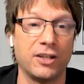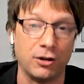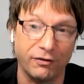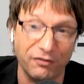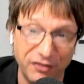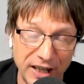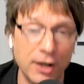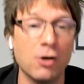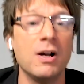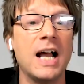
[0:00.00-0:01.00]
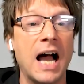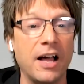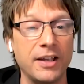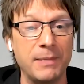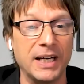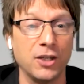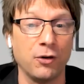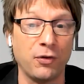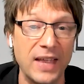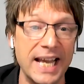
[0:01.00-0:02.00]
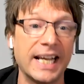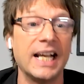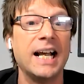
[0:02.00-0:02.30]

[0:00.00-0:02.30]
you feel, how they make you think,